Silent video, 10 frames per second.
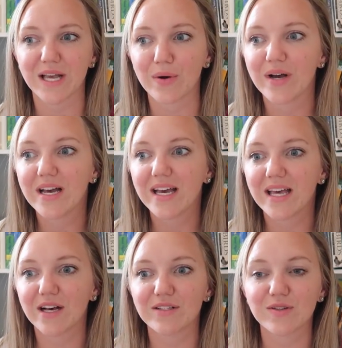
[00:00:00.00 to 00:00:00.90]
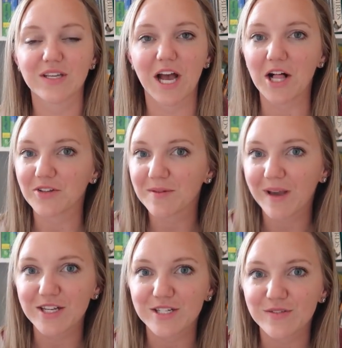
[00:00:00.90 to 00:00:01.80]
So he'll do the coloring
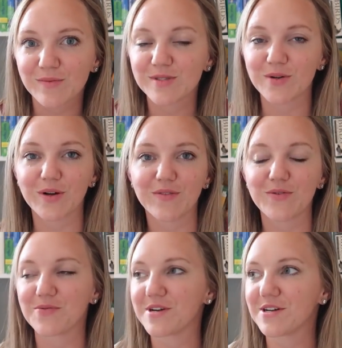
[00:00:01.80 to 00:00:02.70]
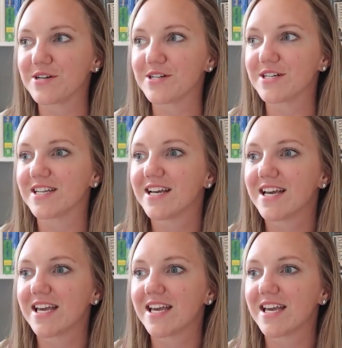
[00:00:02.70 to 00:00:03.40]
pages from Story of the World,